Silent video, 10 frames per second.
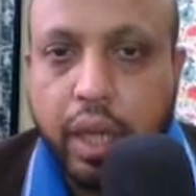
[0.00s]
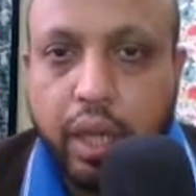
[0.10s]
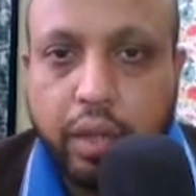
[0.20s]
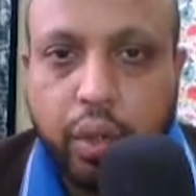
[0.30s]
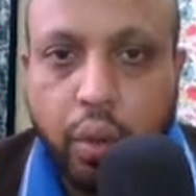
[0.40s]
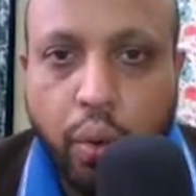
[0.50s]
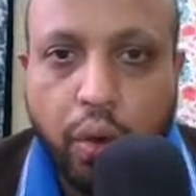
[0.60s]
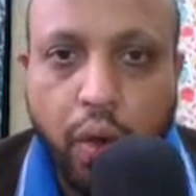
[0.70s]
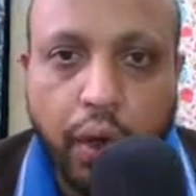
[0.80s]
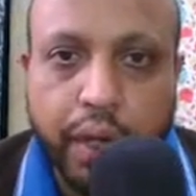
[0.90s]
the
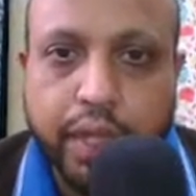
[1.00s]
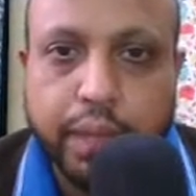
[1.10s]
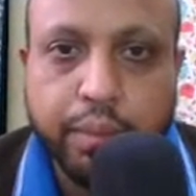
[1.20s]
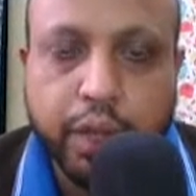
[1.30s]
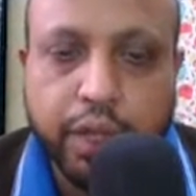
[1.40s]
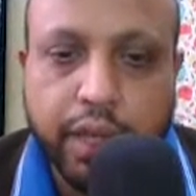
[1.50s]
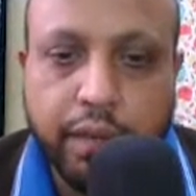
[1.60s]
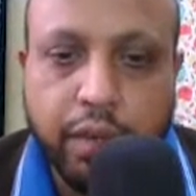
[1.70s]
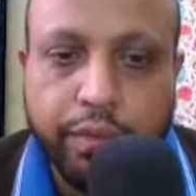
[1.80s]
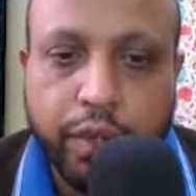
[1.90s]
whole organisms is
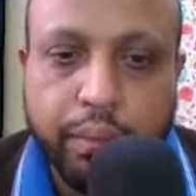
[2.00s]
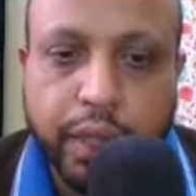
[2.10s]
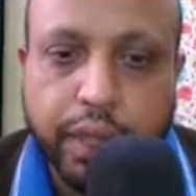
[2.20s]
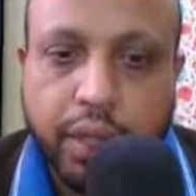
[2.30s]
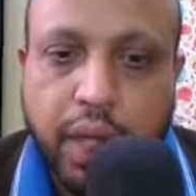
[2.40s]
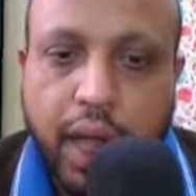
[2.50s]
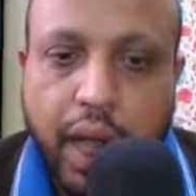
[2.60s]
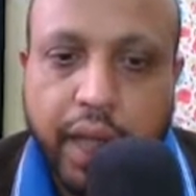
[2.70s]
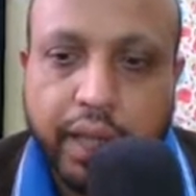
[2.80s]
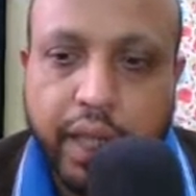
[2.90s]
developed from this,
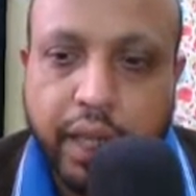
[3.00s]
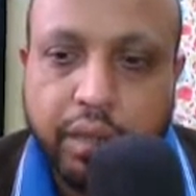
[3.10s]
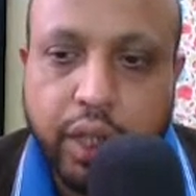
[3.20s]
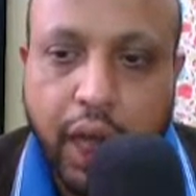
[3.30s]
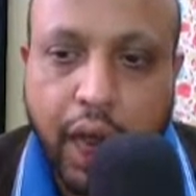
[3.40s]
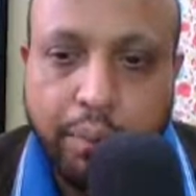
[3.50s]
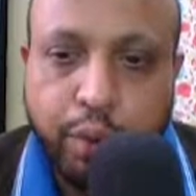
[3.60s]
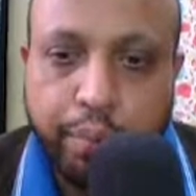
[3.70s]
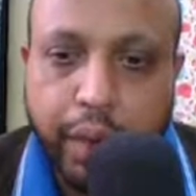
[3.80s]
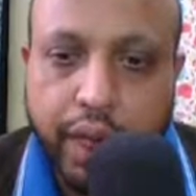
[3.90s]
and then the
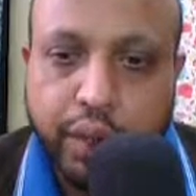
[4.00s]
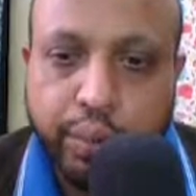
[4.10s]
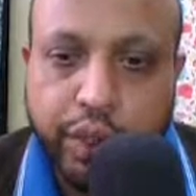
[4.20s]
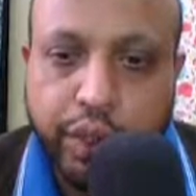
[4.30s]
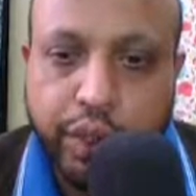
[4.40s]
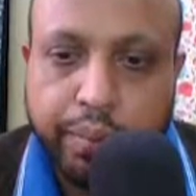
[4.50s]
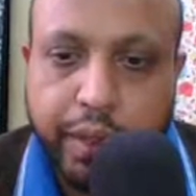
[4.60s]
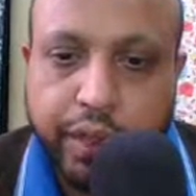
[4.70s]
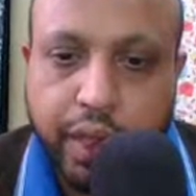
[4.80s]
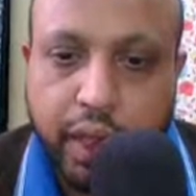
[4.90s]
hypoblast, which is
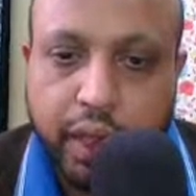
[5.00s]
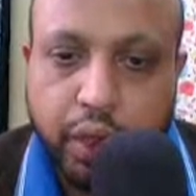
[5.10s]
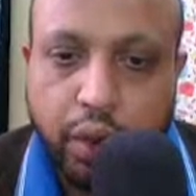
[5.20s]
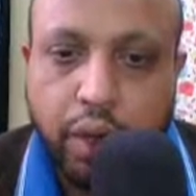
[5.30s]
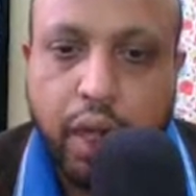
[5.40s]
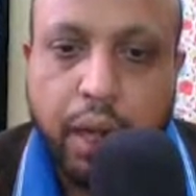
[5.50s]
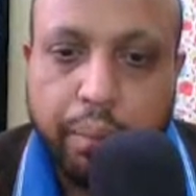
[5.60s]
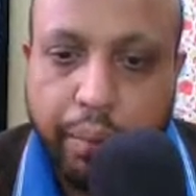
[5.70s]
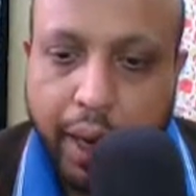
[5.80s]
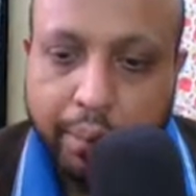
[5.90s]
basically your
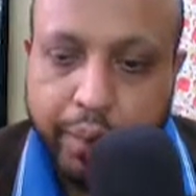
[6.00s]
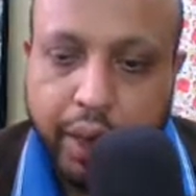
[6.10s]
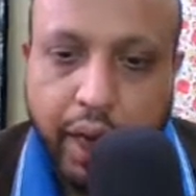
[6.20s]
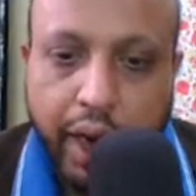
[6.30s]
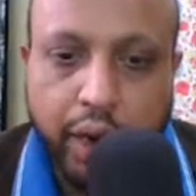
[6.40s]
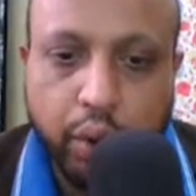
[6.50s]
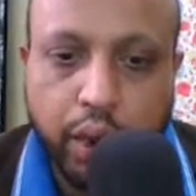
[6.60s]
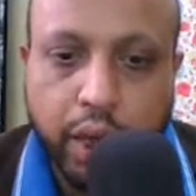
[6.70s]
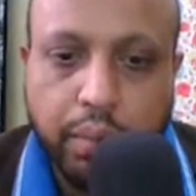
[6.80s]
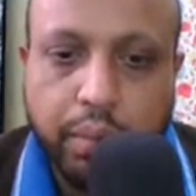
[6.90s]
primary
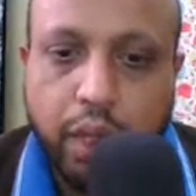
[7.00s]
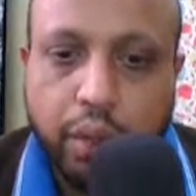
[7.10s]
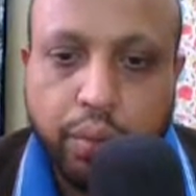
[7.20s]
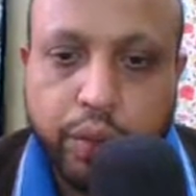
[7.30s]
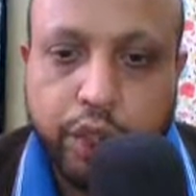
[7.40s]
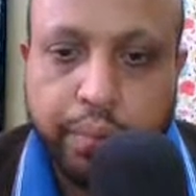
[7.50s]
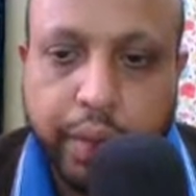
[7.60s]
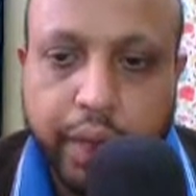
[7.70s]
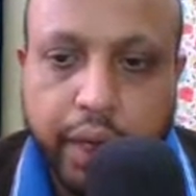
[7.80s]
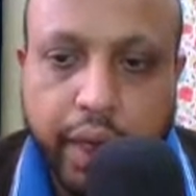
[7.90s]
endoderm, which has
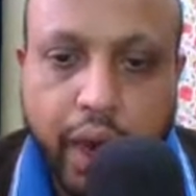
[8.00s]
been then.